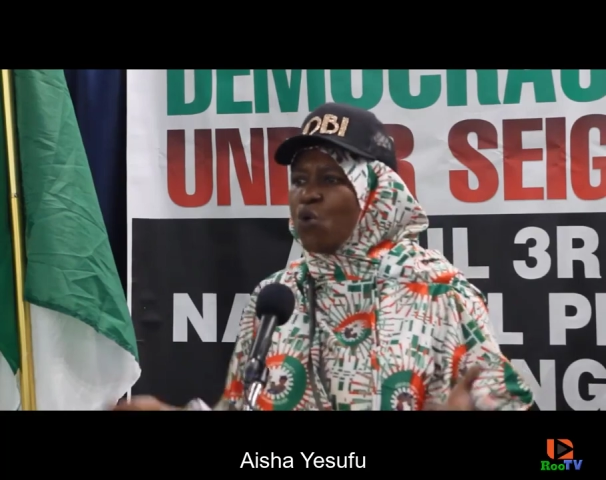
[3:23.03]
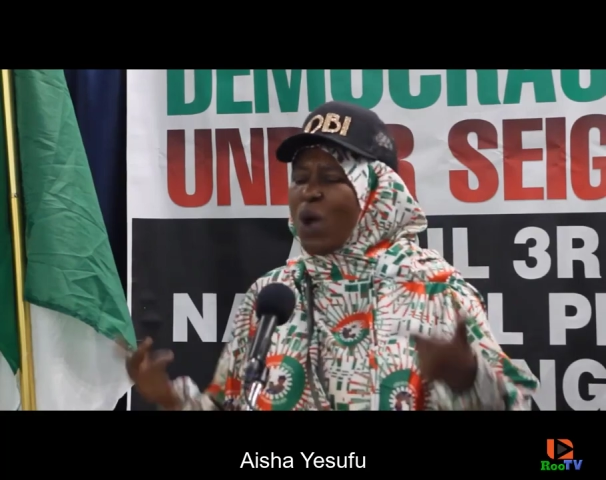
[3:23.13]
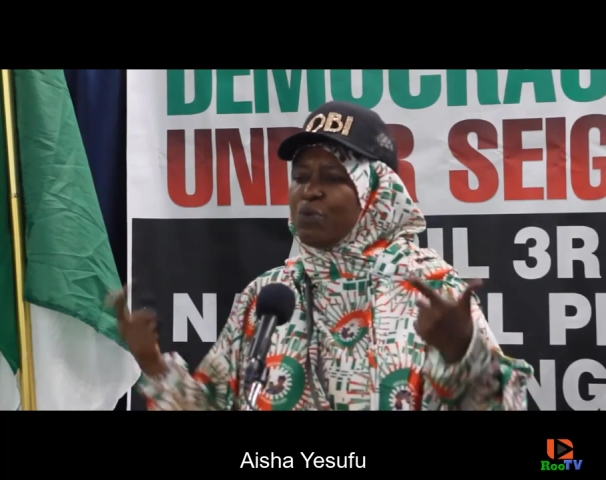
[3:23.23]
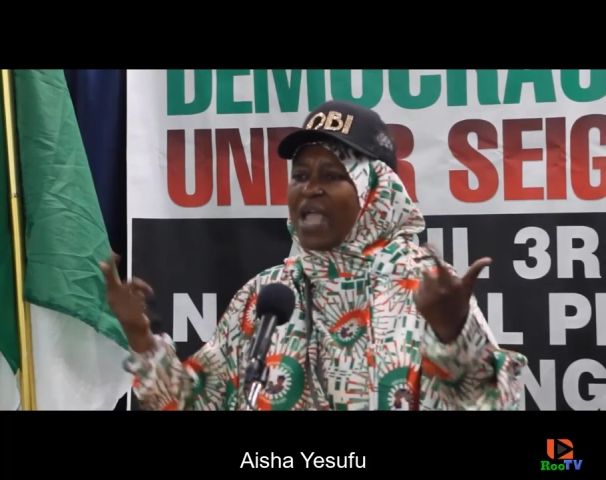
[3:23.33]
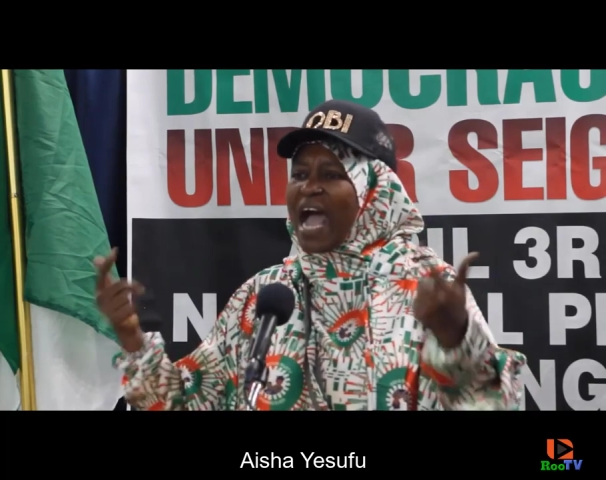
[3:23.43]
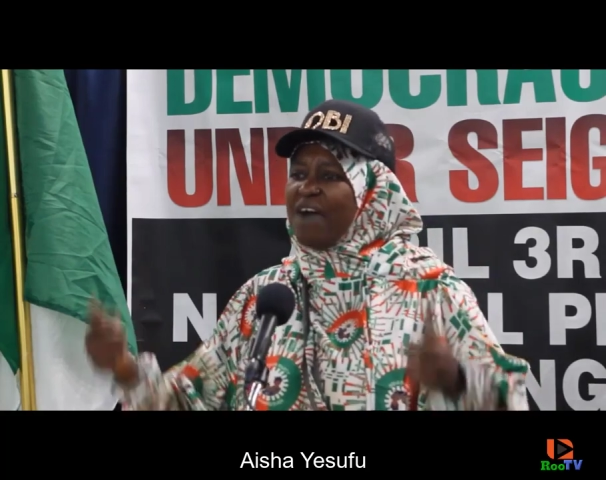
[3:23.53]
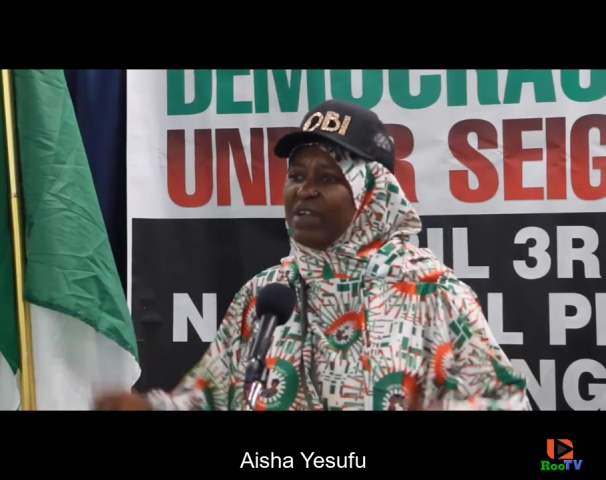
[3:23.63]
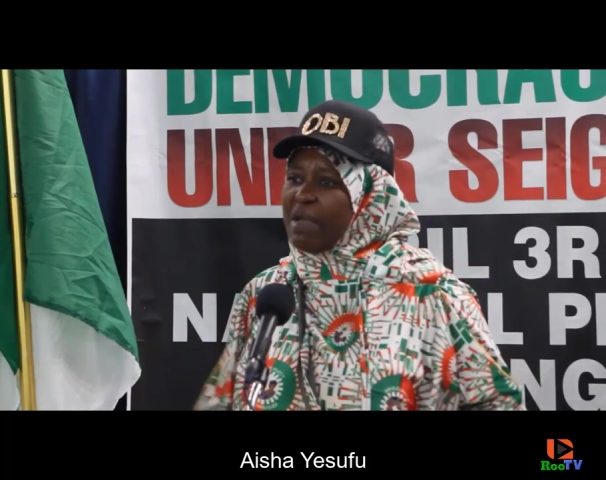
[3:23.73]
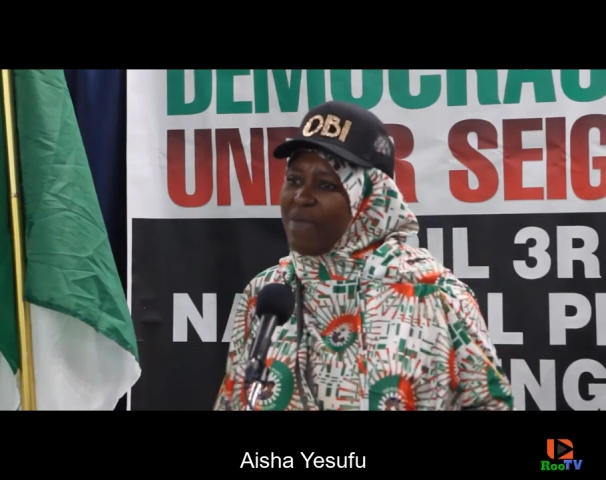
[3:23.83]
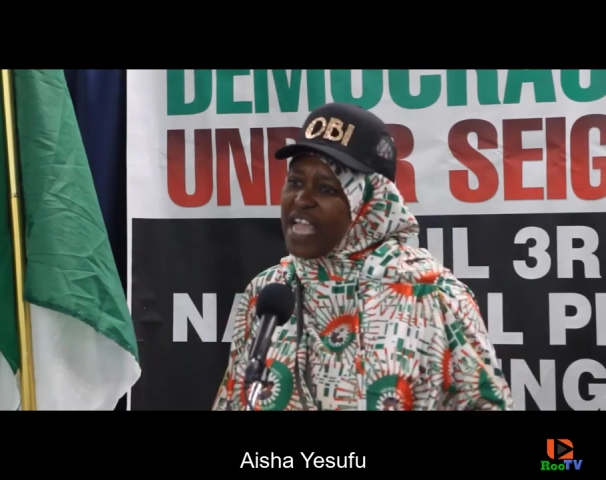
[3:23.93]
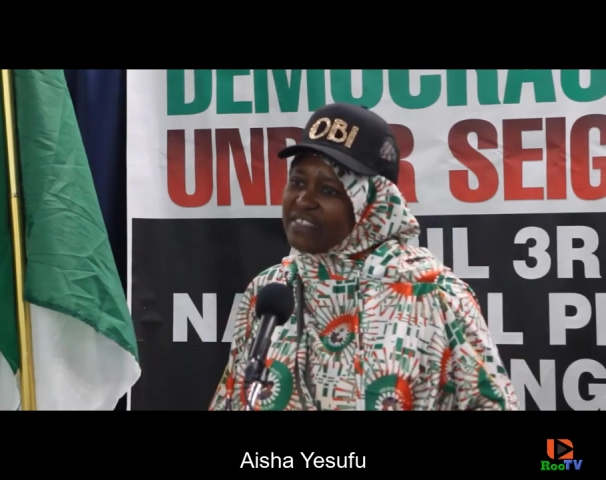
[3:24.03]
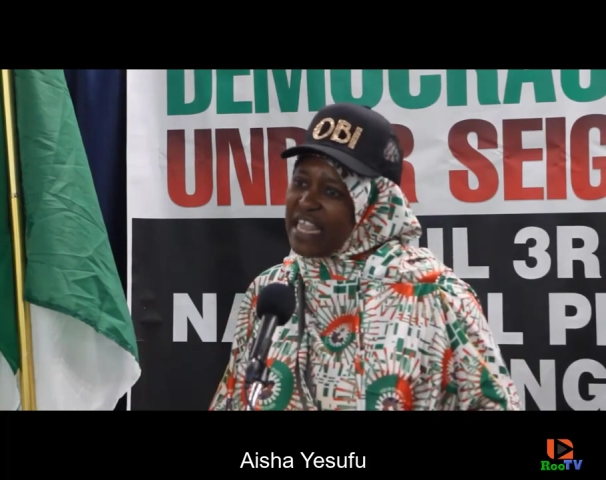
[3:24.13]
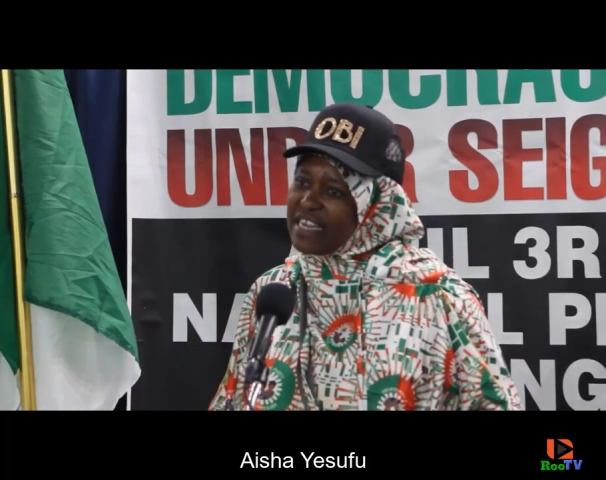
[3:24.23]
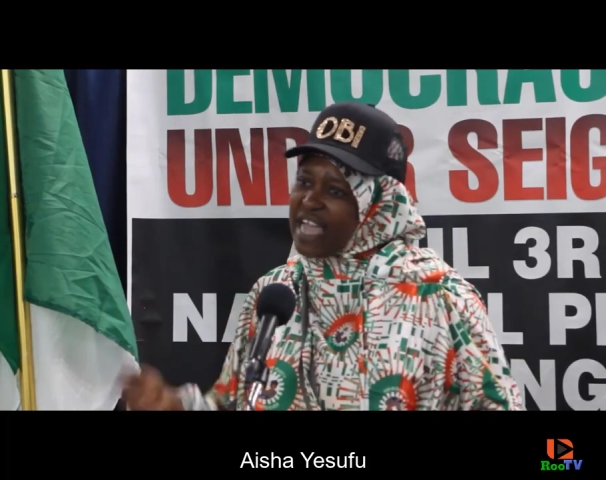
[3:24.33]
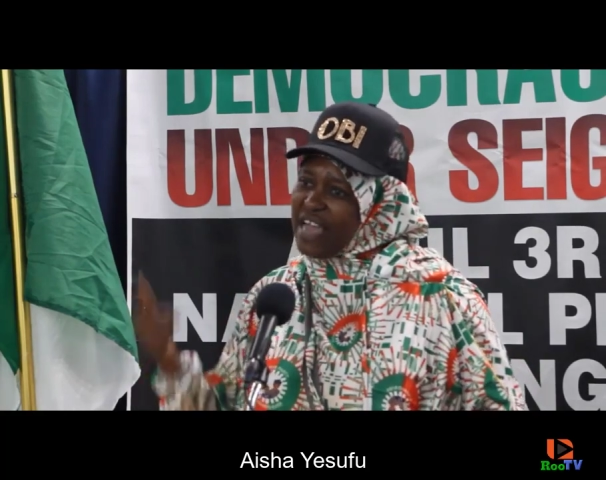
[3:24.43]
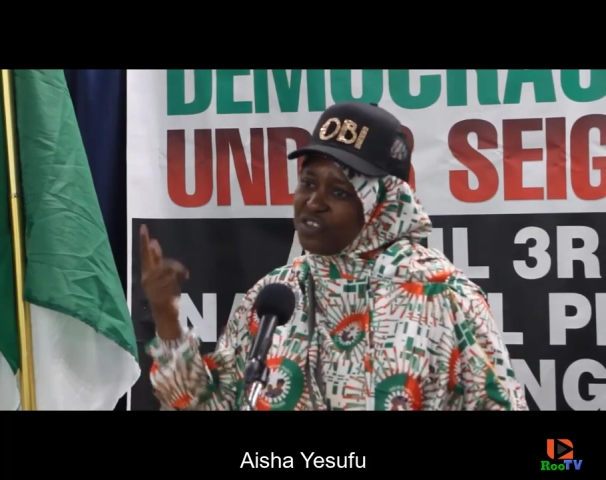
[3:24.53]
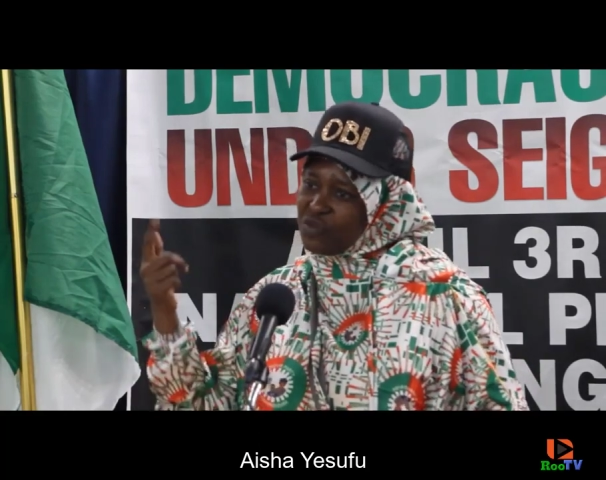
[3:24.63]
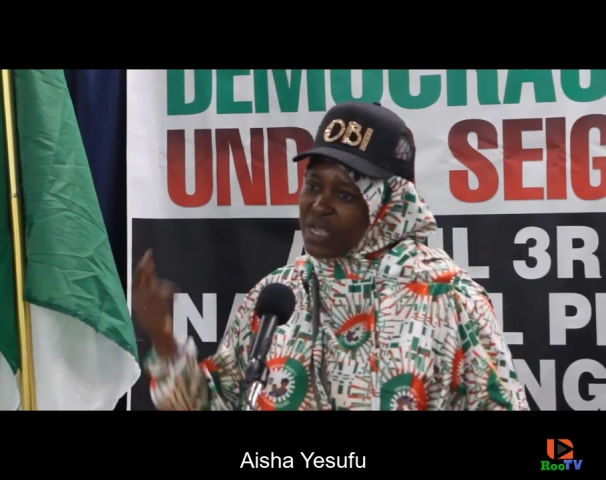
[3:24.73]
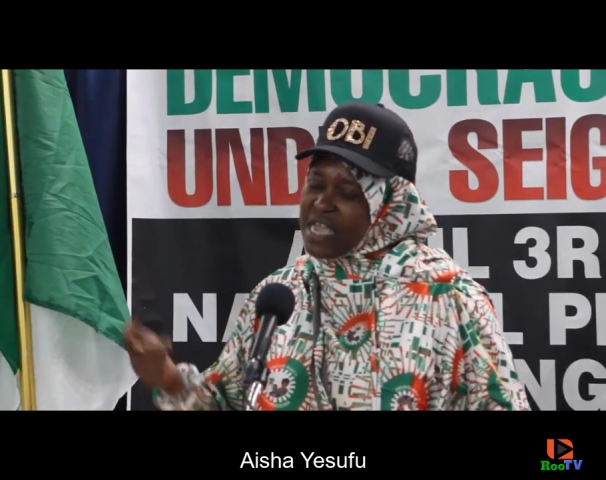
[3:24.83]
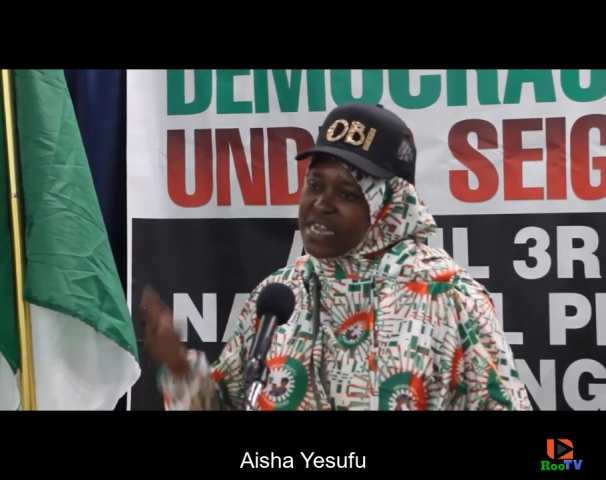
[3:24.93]
When we have an amazing
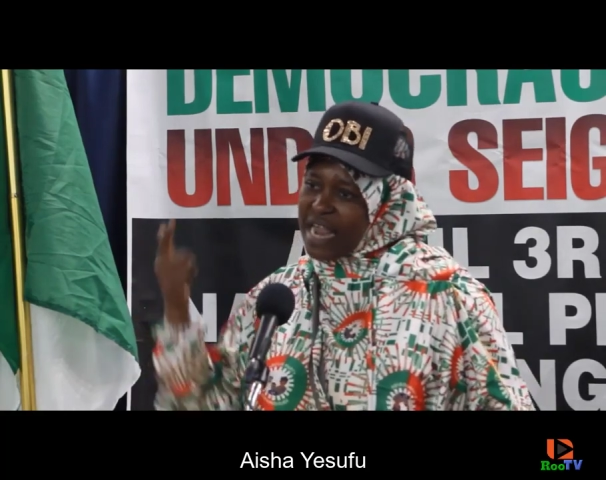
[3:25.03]
country